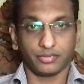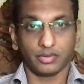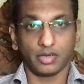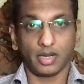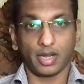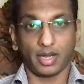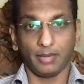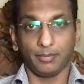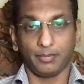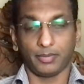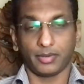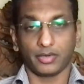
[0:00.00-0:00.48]

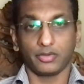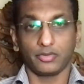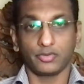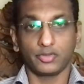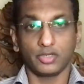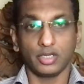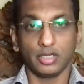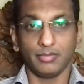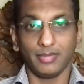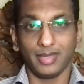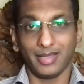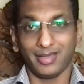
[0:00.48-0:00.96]

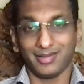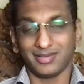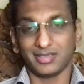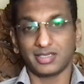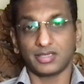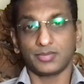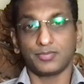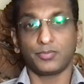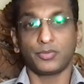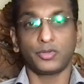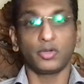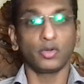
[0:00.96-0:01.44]
hyperuricemia is
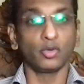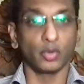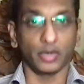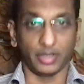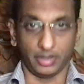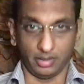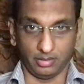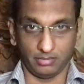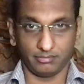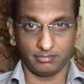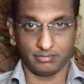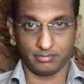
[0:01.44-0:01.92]

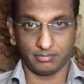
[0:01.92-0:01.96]
purine